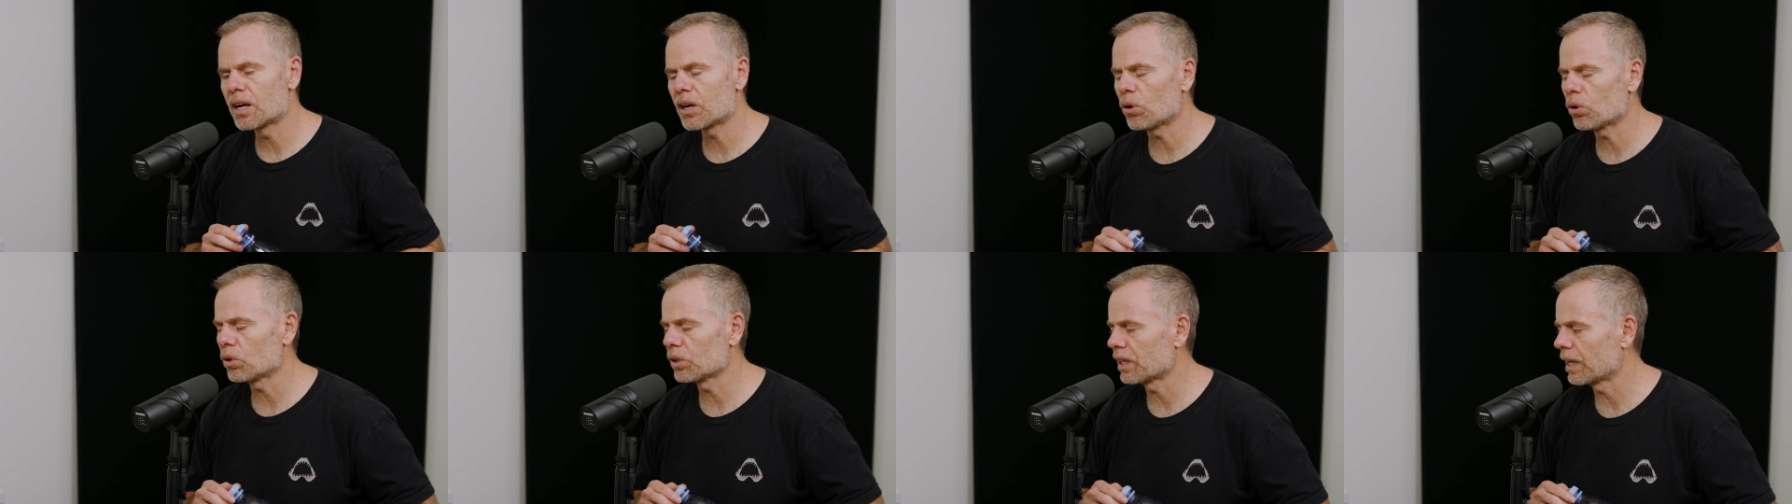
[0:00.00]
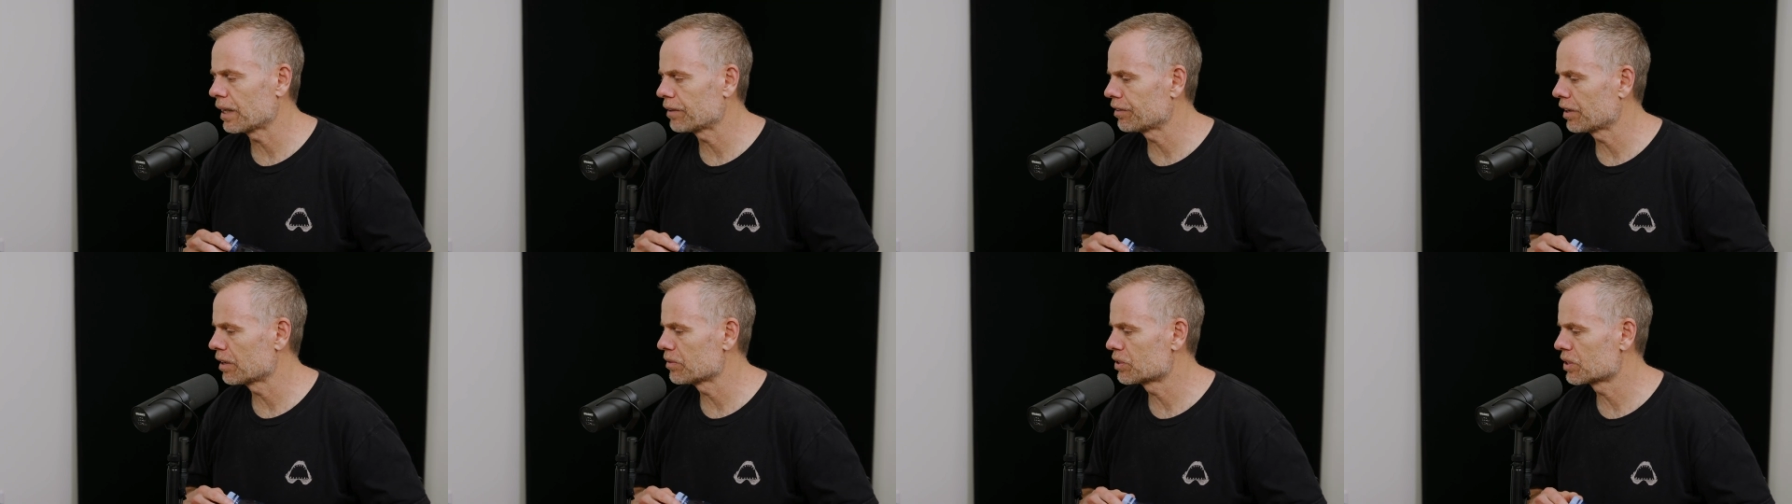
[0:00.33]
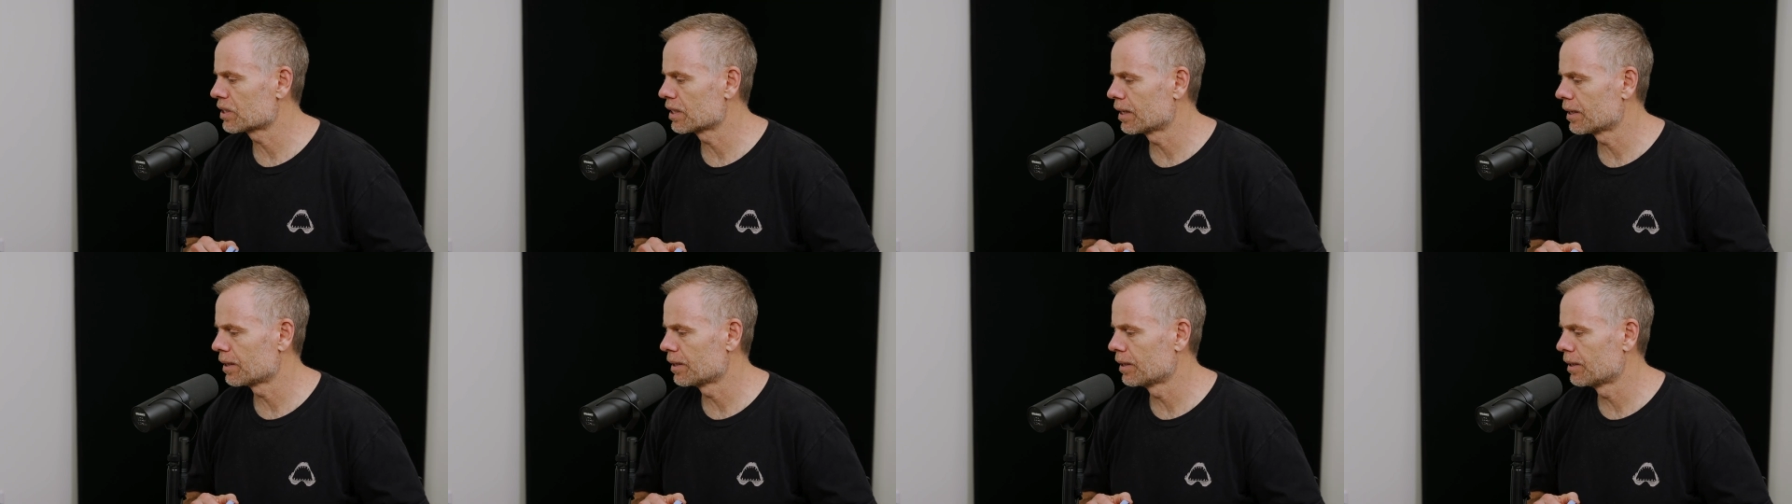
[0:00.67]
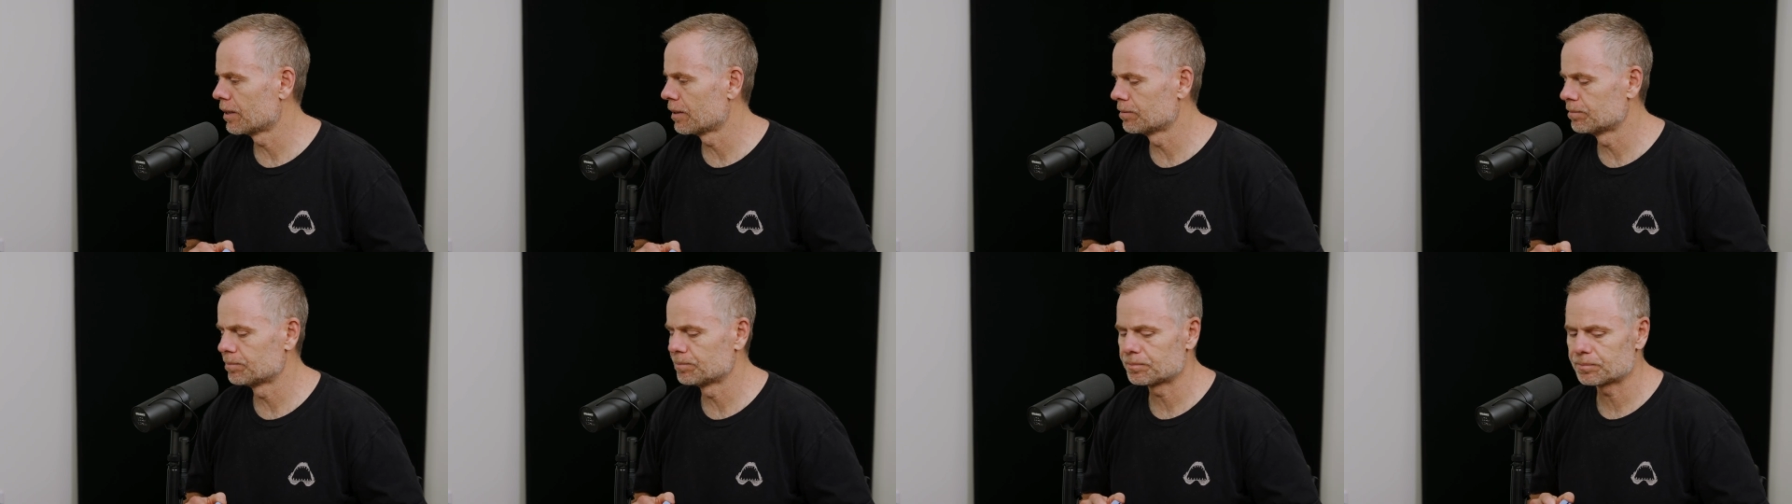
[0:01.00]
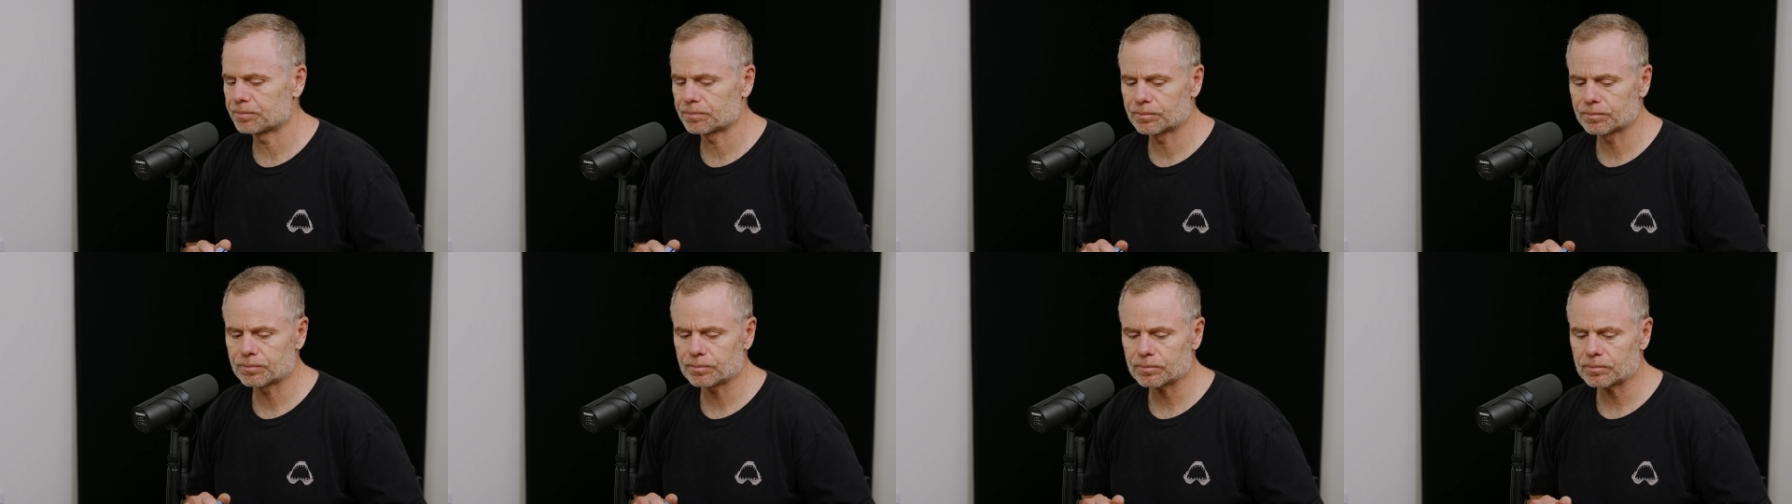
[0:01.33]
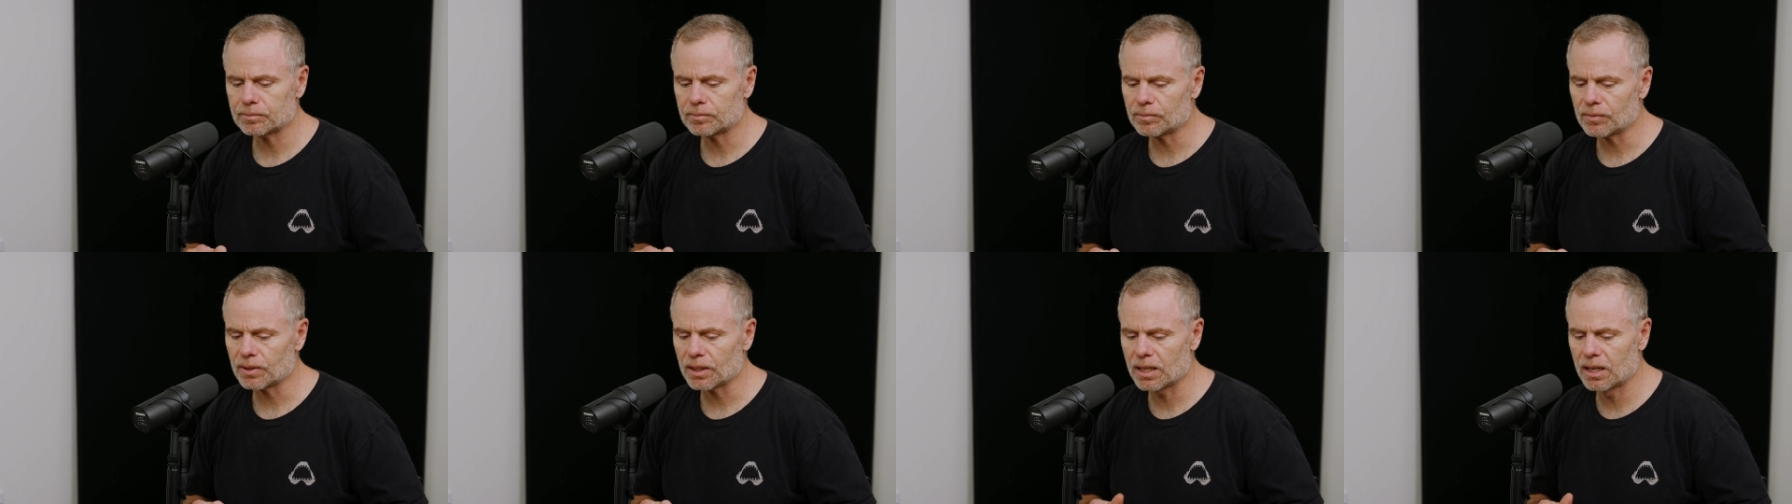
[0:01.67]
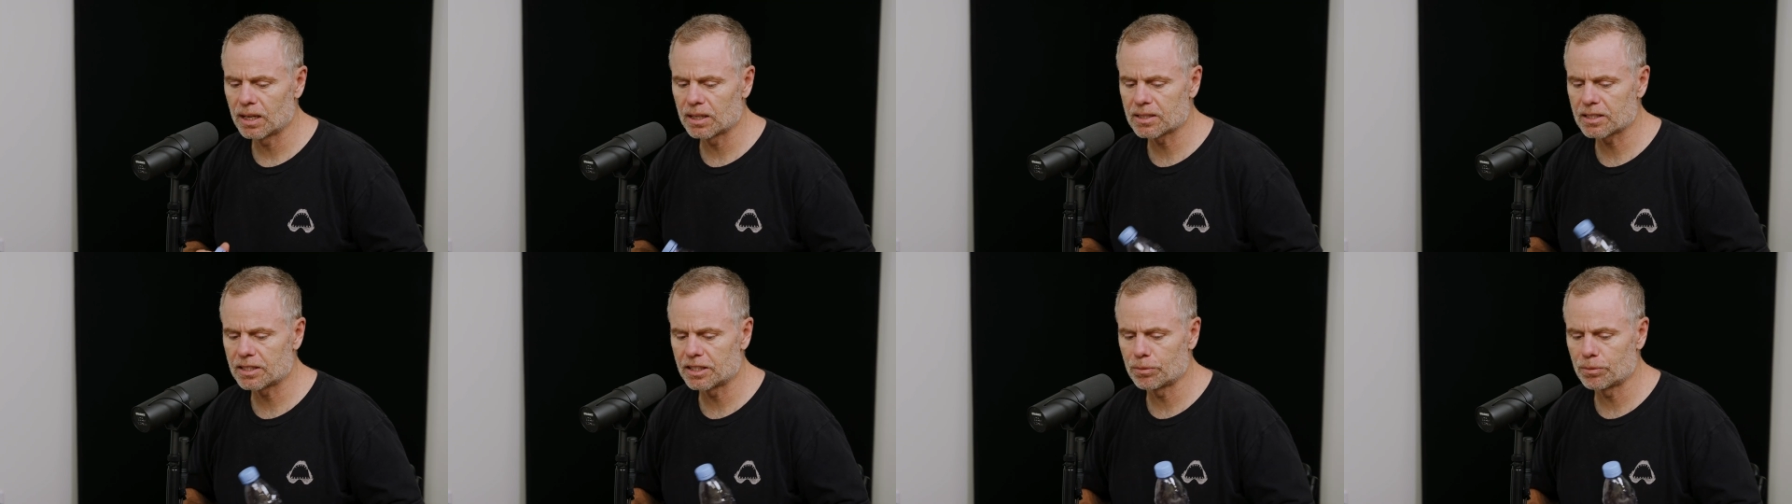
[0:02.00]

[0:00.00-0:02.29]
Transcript: My whole life I've said I'll